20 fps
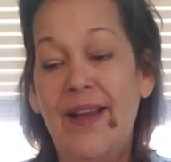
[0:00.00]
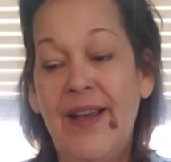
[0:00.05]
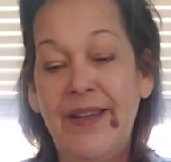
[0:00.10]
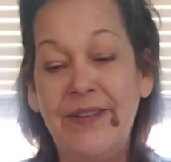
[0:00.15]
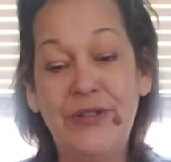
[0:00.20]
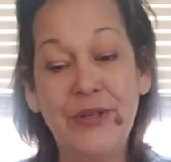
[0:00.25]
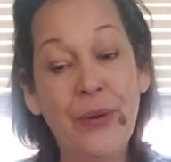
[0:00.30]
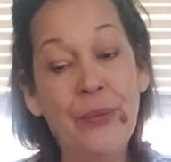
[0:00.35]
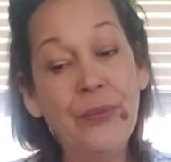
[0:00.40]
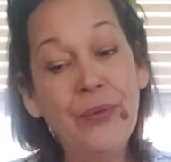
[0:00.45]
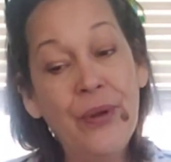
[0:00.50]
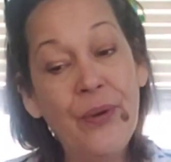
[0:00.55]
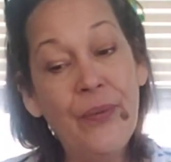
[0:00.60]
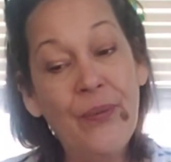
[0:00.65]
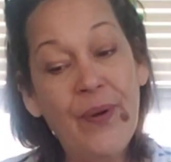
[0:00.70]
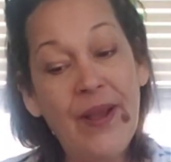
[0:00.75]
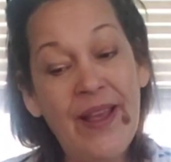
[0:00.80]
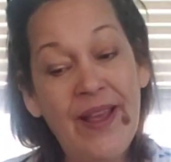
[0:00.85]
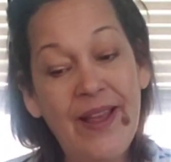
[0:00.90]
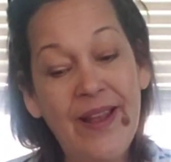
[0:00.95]
I don't know
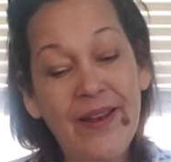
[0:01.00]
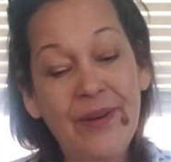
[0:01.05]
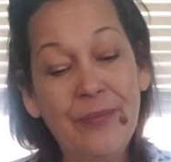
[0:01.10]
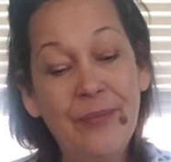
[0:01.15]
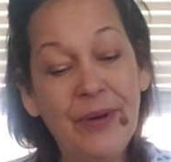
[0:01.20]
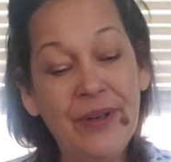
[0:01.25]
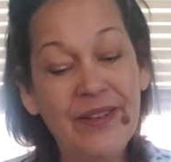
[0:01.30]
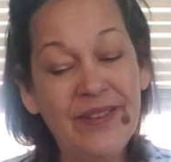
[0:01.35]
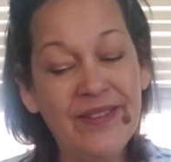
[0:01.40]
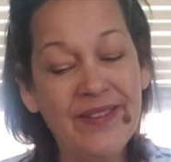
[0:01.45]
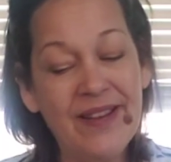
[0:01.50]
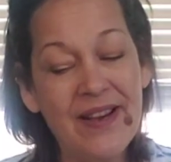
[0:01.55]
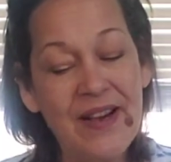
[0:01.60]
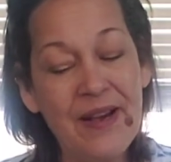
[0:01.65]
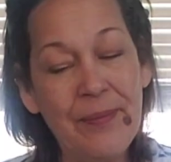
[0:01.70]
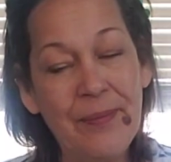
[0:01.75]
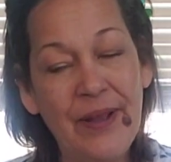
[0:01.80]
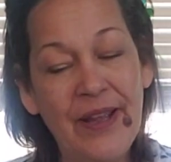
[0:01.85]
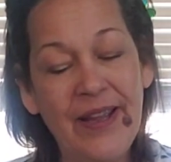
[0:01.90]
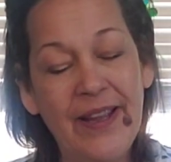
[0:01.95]
when, but it's
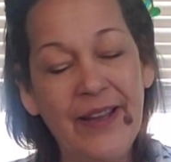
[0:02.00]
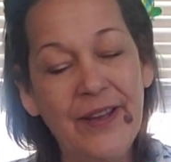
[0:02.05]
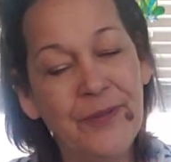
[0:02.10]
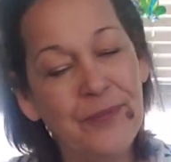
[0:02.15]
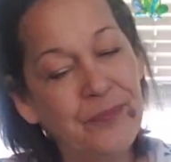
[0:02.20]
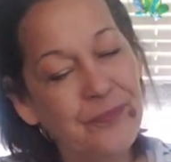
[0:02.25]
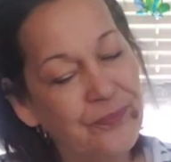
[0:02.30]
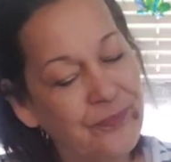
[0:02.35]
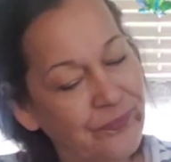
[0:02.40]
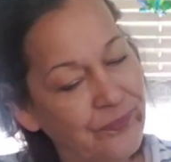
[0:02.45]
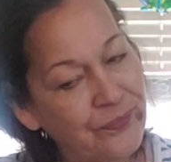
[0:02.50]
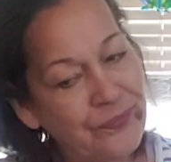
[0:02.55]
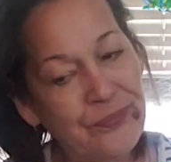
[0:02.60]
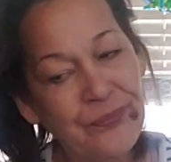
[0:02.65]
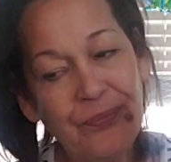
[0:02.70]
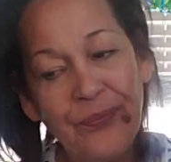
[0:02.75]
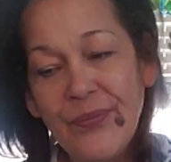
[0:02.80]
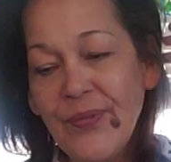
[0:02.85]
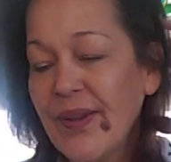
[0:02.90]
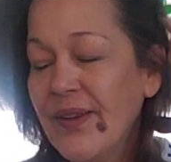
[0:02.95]
coming.
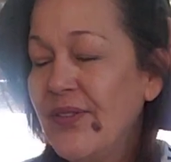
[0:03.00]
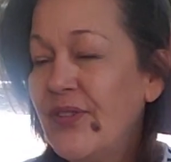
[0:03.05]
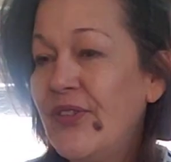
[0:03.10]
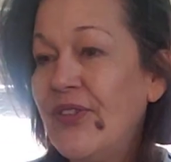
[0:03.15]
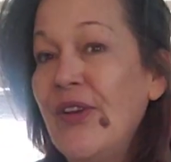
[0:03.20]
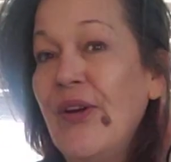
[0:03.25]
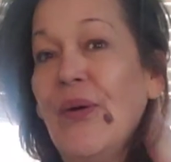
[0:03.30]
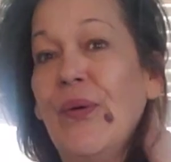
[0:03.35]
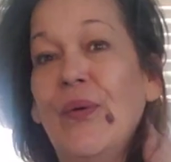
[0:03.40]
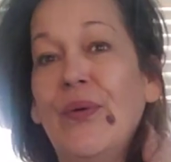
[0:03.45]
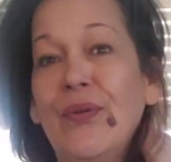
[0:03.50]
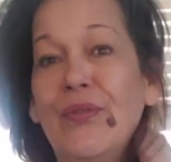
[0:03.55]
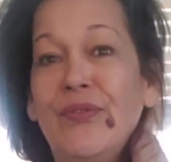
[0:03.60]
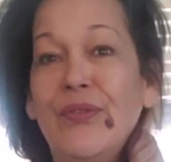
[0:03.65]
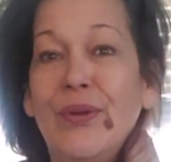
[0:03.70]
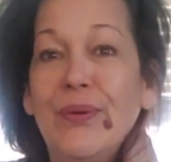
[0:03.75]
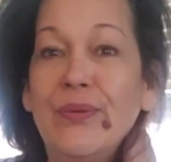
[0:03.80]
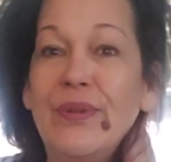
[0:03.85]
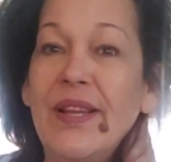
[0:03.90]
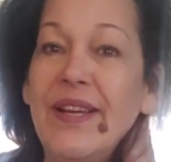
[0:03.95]
So if
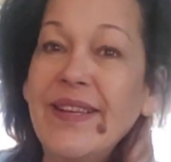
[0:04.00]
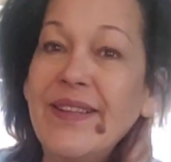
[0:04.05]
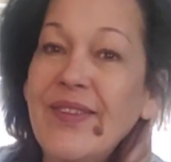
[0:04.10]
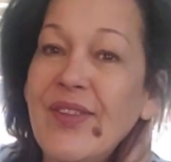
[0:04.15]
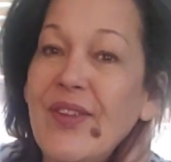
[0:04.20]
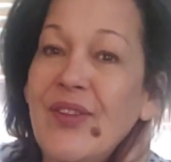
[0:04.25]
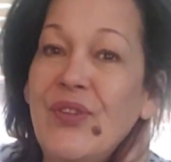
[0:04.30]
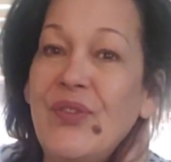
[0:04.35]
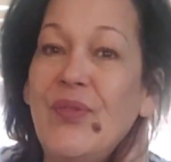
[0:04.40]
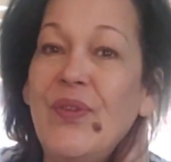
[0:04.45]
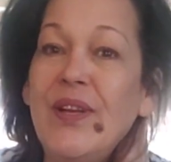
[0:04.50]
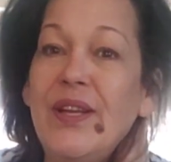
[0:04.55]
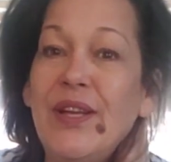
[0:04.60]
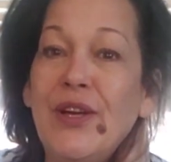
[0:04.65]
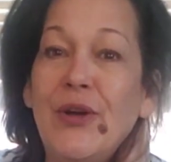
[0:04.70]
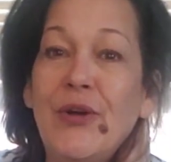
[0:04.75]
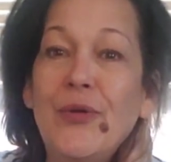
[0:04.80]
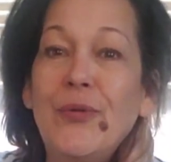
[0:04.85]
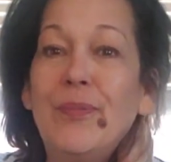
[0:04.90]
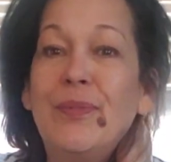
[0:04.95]
you liked this
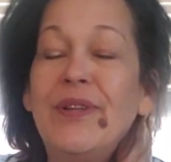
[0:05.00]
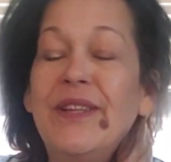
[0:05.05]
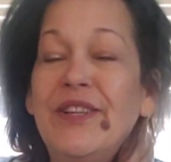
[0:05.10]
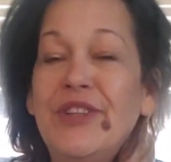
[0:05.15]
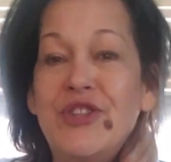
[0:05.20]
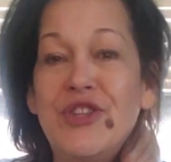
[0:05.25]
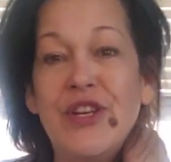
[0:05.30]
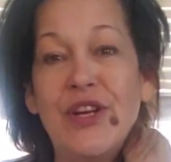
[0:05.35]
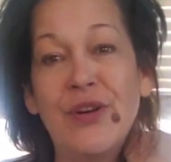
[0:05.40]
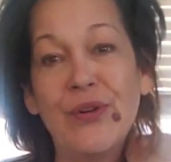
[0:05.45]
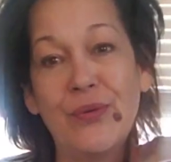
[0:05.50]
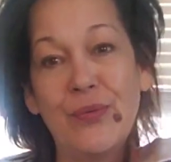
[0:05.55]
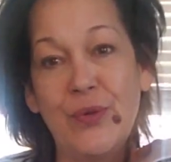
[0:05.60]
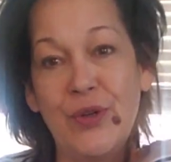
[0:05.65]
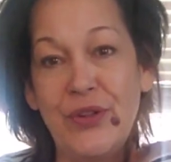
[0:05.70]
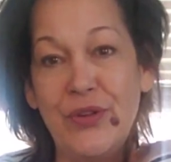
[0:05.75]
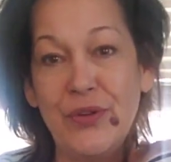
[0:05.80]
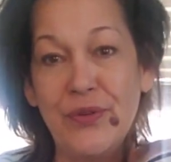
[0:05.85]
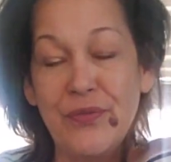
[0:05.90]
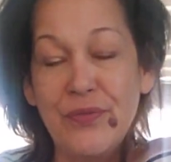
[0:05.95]
video, please share it
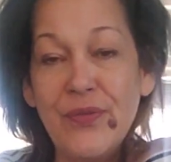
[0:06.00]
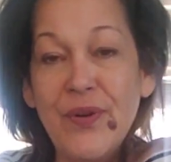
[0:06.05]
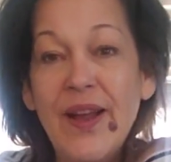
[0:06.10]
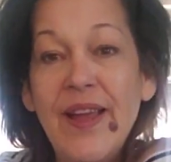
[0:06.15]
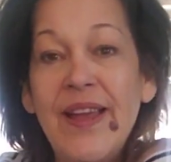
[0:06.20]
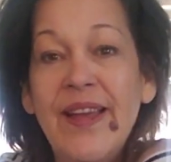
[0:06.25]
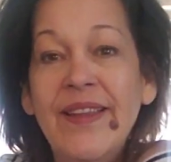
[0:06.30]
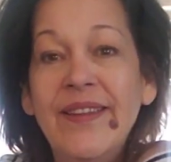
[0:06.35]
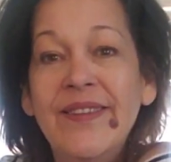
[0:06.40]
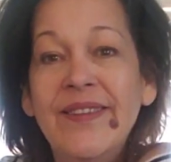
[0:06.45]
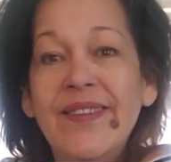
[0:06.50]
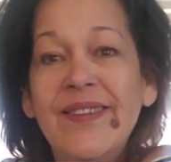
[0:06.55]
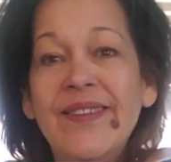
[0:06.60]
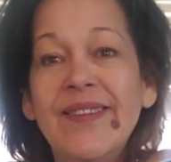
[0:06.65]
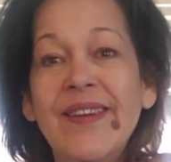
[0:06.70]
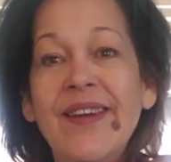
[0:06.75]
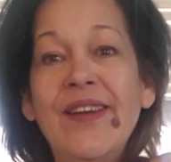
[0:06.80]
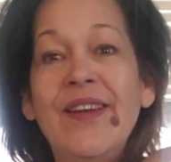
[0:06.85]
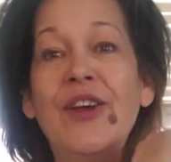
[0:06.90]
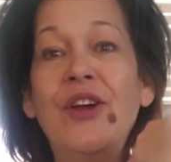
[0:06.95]
with your
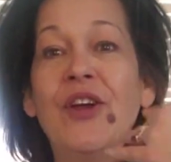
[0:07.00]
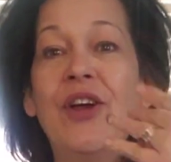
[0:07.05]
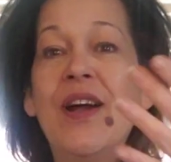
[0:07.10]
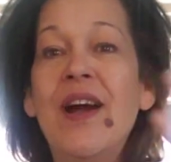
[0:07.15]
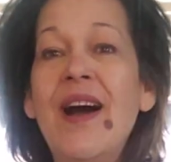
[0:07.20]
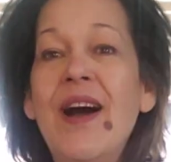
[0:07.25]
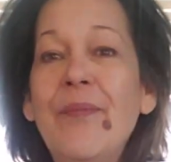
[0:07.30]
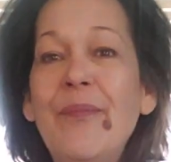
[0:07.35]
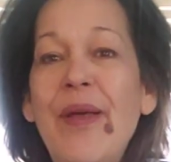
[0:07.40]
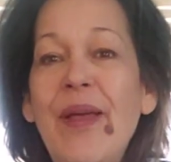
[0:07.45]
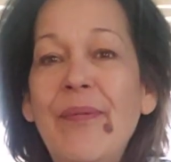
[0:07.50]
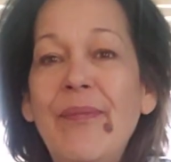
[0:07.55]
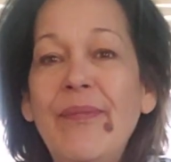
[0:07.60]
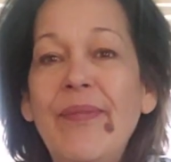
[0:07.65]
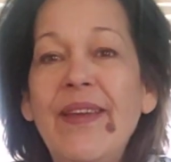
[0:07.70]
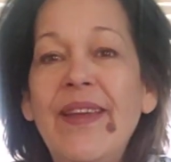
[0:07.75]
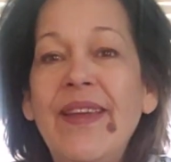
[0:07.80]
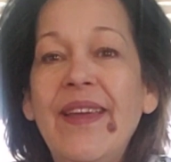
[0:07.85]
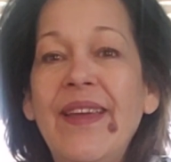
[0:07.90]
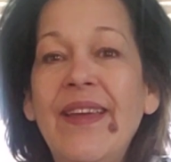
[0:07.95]
friends. Comment
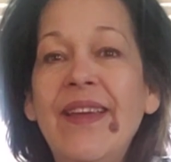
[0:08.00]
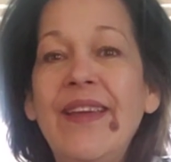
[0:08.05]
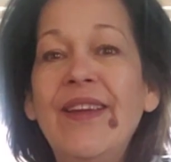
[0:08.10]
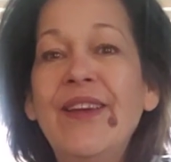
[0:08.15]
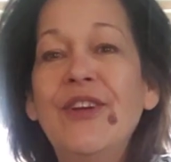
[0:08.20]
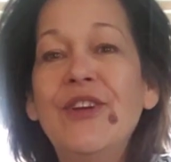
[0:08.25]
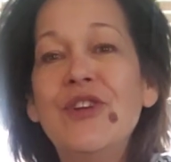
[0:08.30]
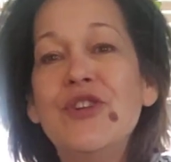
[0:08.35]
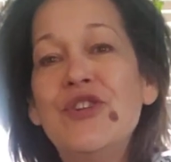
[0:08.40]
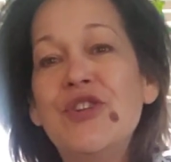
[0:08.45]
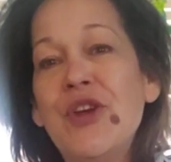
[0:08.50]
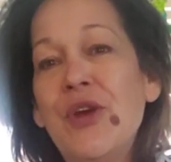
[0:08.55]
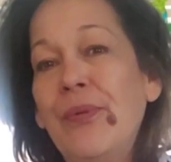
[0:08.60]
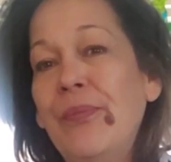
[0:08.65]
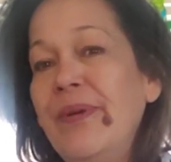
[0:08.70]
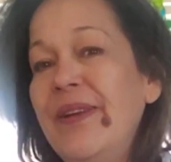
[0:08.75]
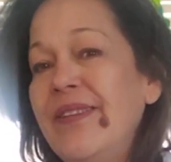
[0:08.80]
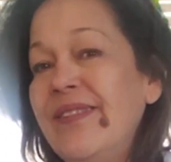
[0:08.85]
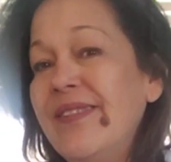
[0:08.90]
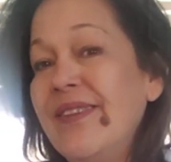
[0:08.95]
me. Show
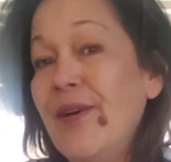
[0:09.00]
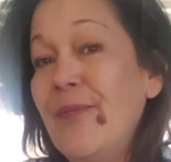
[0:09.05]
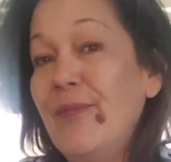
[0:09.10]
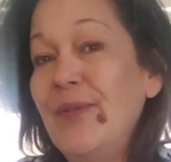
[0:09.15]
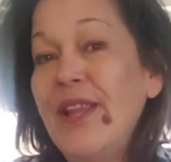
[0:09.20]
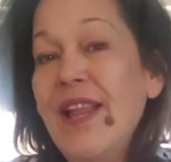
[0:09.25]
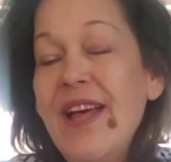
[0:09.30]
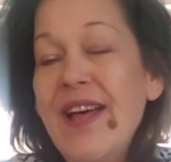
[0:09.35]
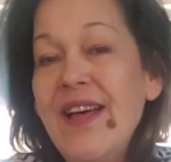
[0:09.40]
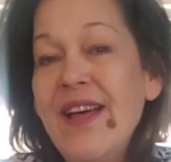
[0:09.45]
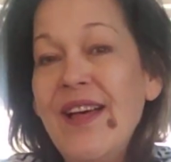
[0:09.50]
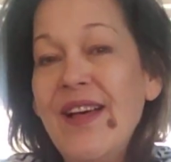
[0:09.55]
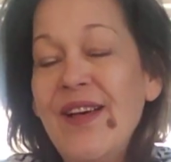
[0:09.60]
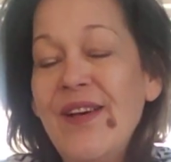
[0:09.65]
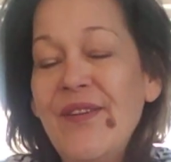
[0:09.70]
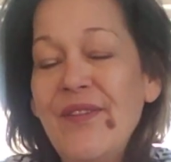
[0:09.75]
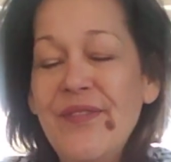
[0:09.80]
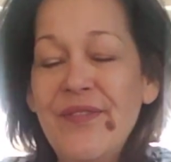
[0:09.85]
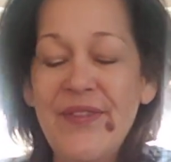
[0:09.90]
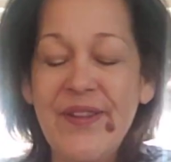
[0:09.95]
me some
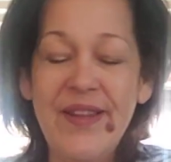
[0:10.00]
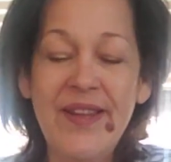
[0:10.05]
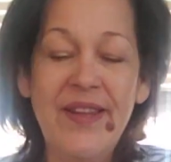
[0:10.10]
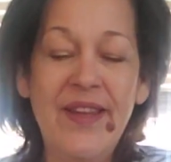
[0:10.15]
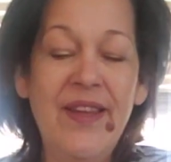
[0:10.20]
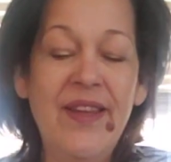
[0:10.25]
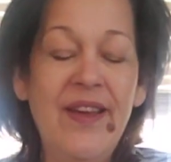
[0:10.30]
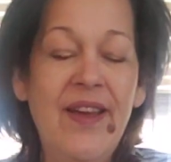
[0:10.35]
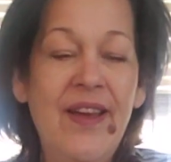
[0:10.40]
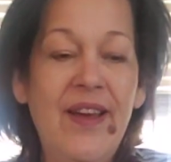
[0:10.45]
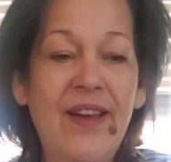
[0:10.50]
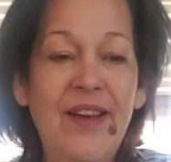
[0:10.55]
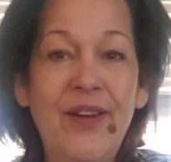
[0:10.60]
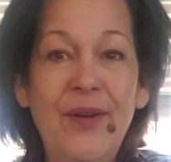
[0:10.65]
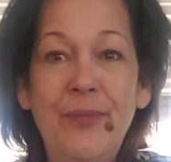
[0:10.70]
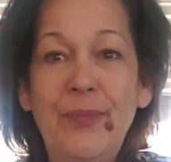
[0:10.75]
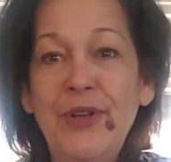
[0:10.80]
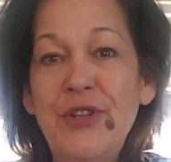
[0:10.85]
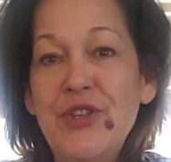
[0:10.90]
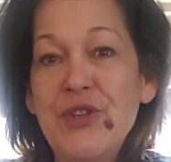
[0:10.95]
love.
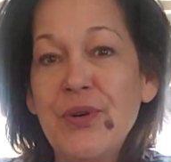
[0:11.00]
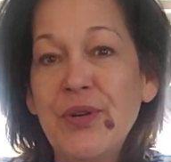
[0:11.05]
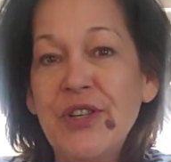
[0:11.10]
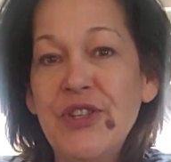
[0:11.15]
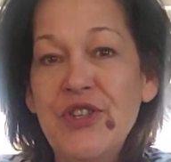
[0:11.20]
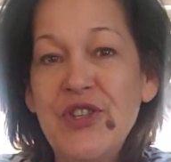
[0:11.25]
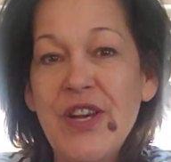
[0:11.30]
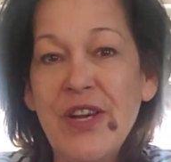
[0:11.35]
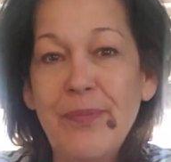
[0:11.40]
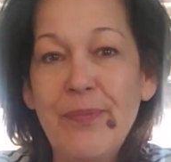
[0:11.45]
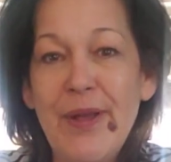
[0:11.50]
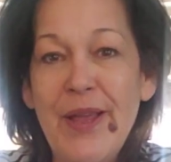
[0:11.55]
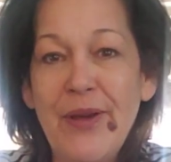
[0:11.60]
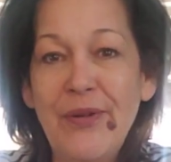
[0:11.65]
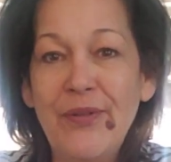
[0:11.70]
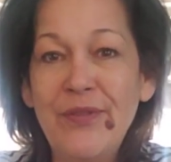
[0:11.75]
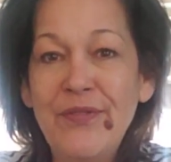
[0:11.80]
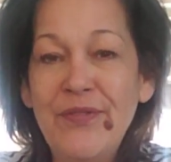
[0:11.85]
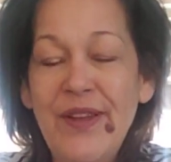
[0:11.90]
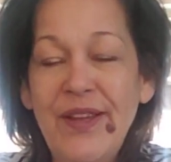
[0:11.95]
Uh, be sure to check me
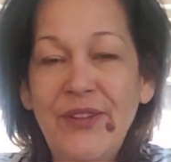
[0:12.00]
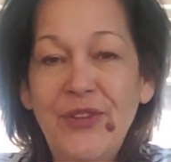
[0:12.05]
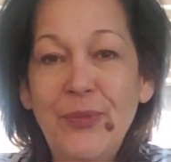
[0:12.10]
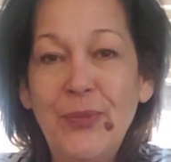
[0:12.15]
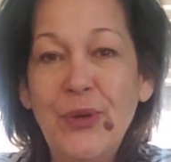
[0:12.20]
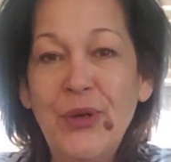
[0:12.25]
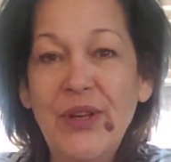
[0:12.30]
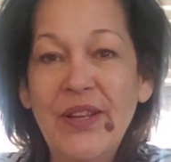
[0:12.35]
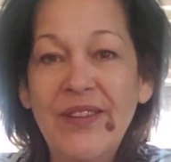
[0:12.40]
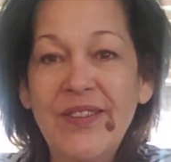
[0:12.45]
out on Facebook,